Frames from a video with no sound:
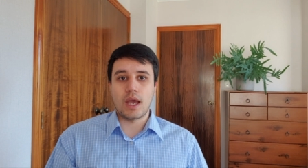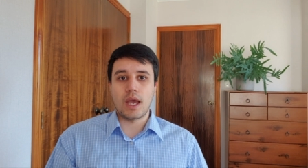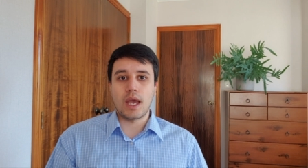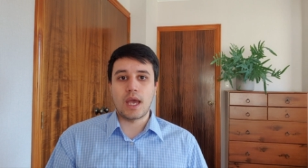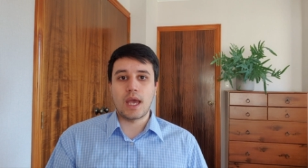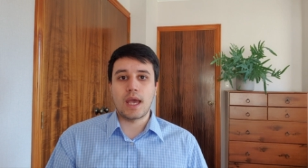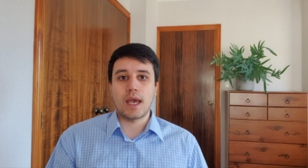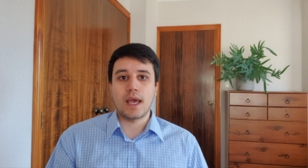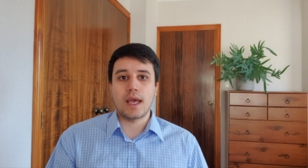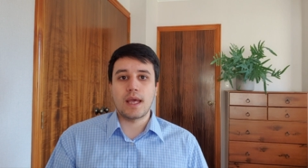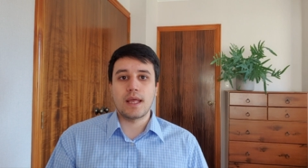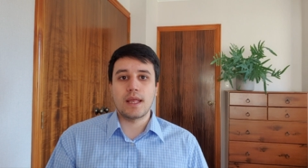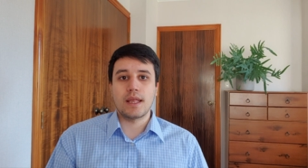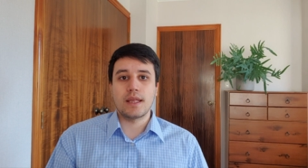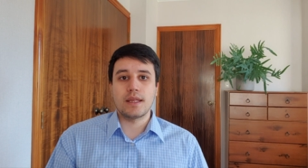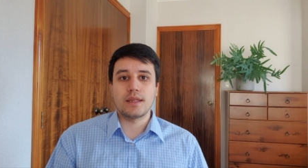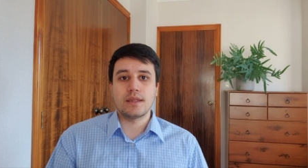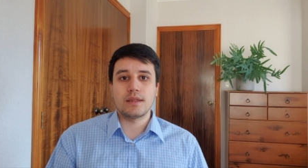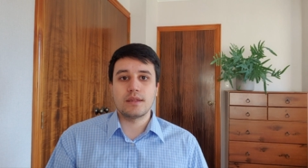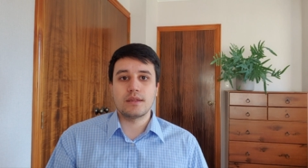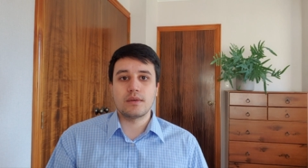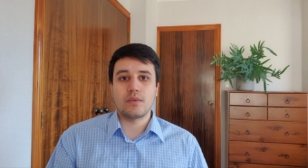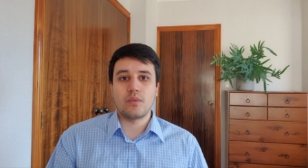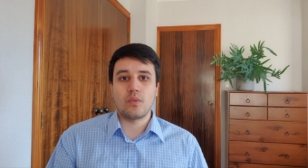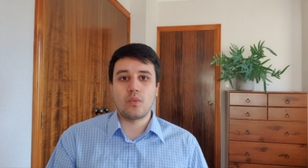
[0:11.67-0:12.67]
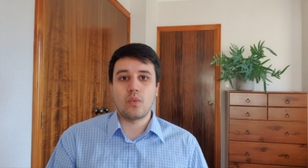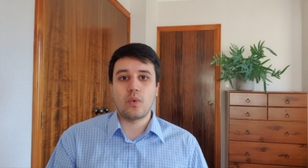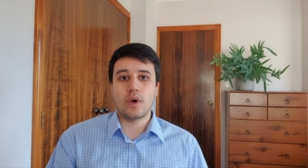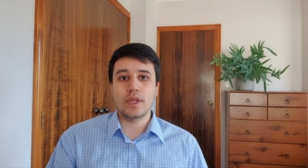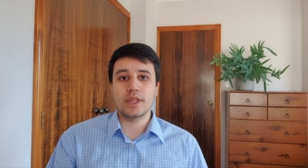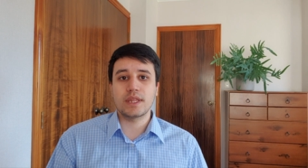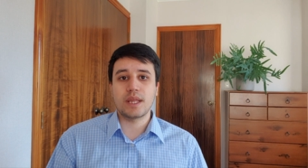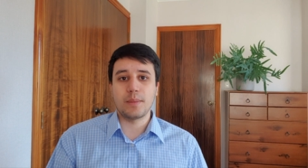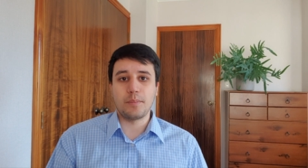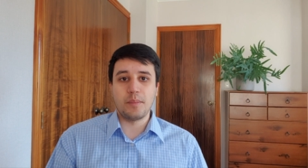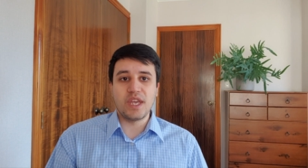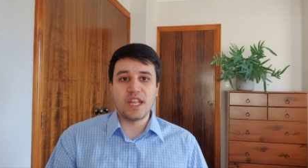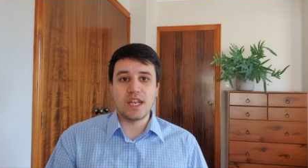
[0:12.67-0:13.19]
and
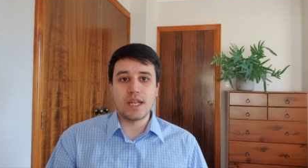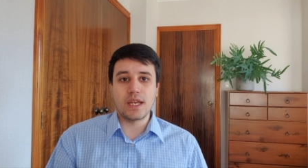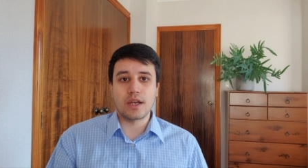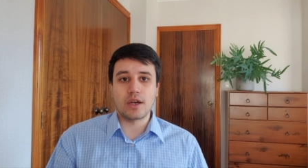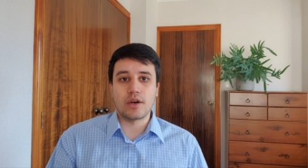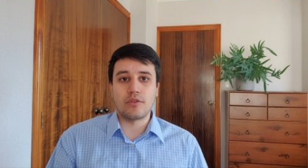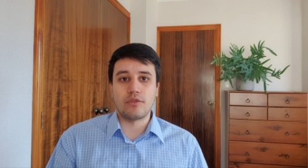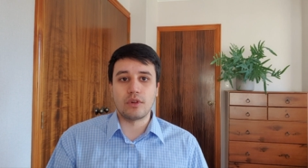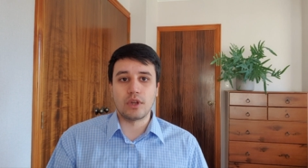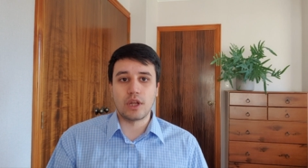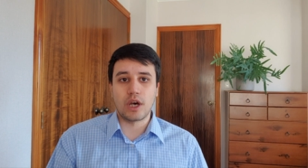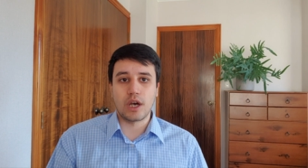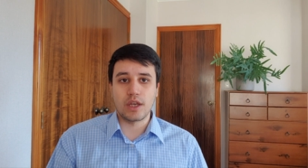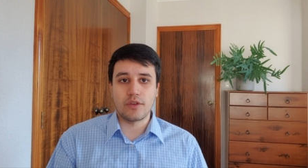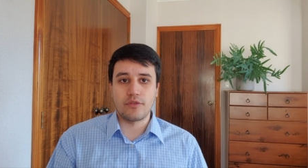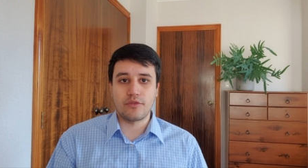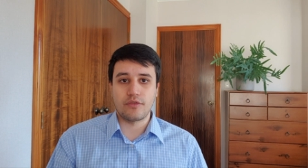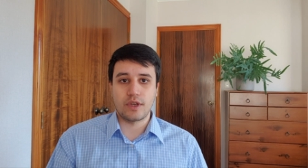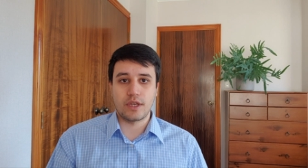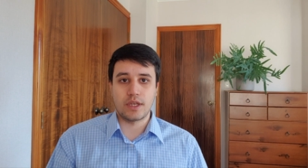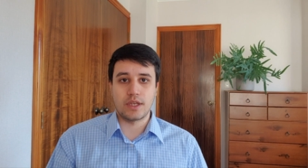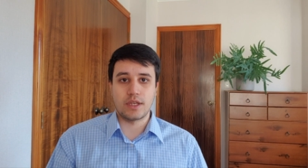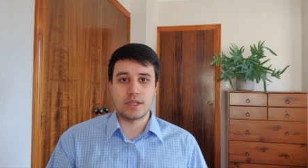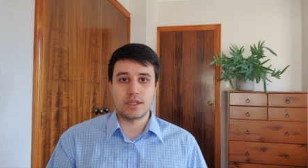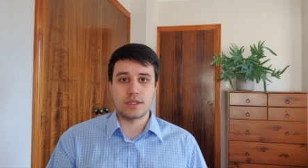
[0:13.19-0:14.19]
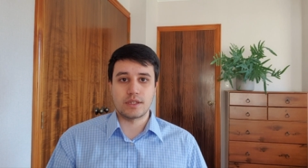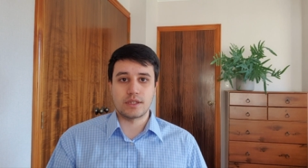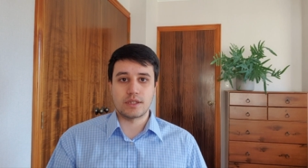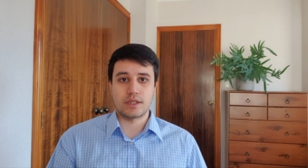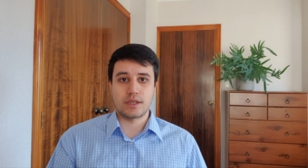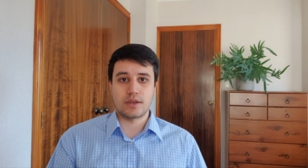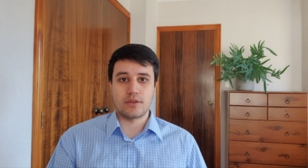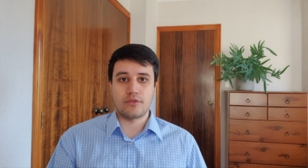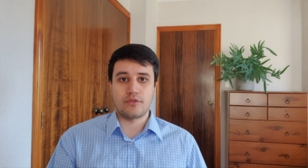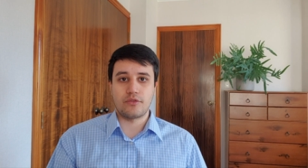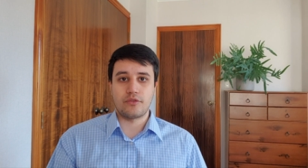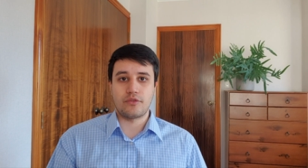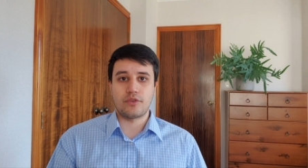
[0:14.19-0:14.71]
what the meaning of life is
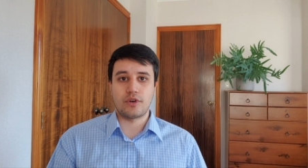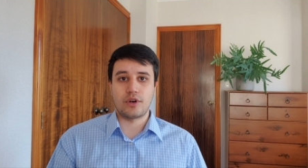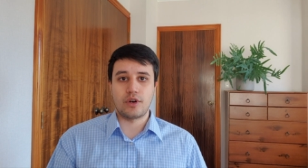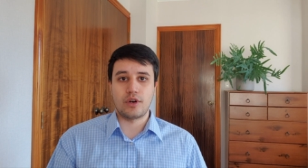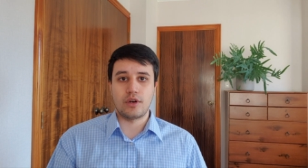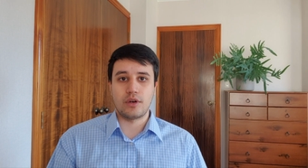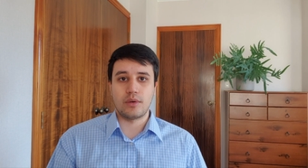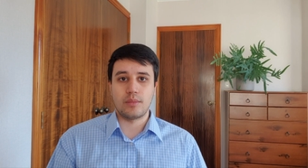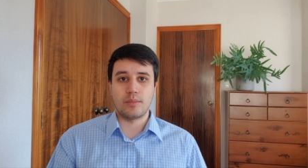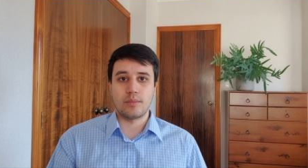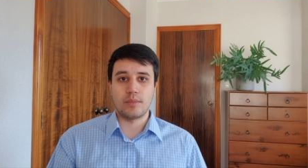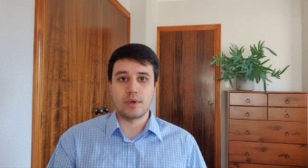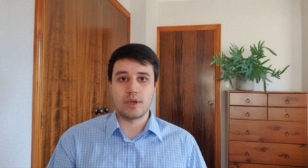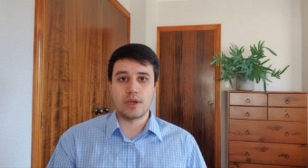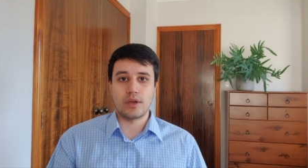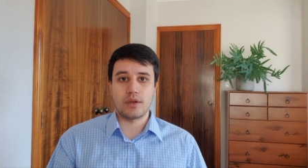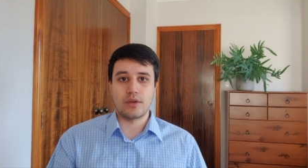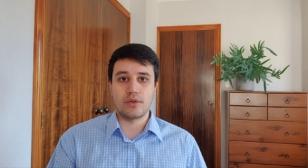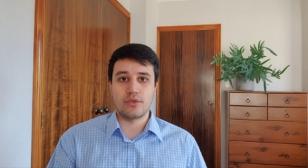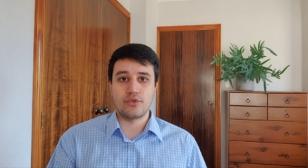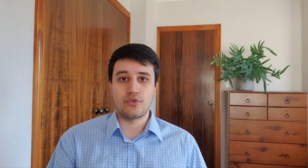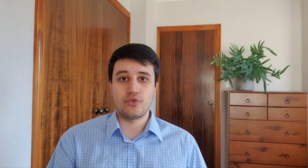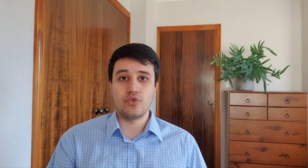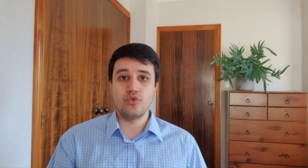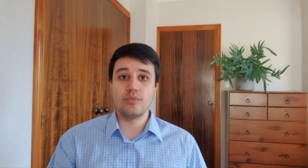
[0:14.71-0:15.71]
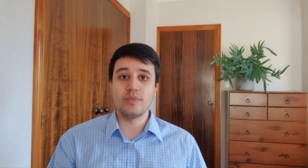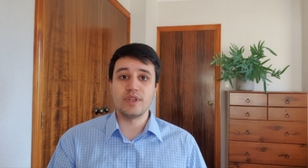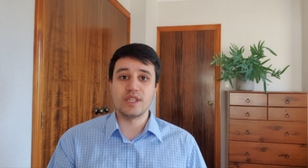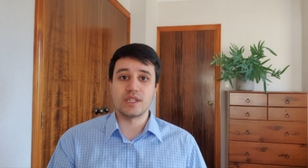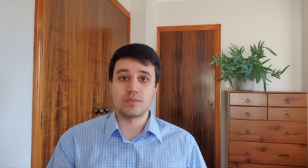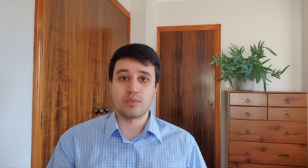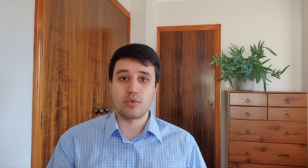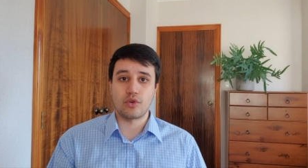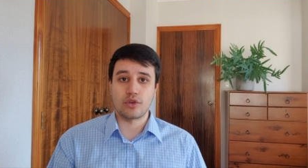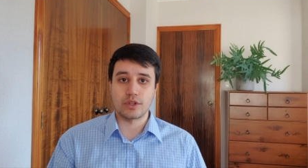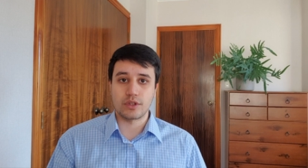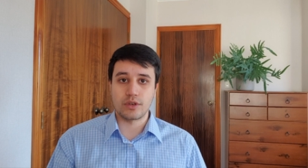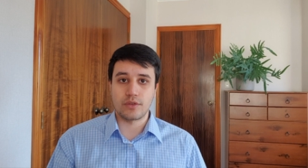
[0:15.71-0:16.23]
from Rumi's
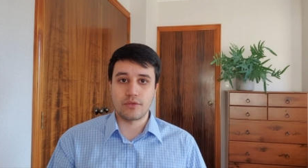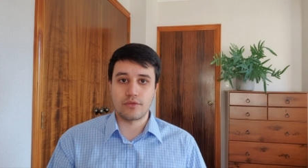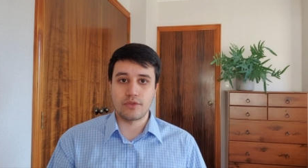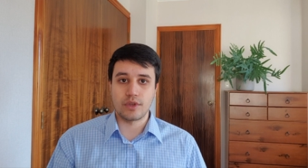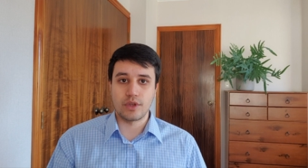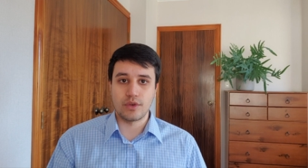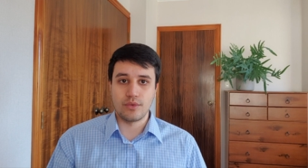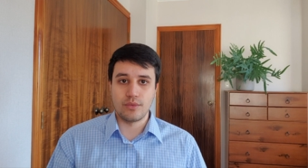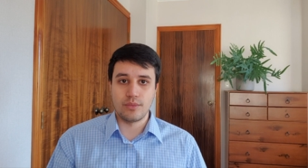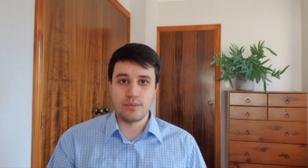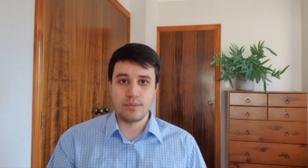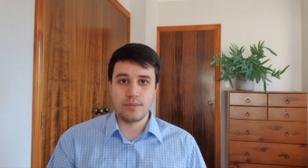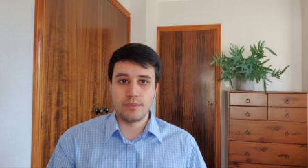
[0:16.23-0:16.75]
point of view.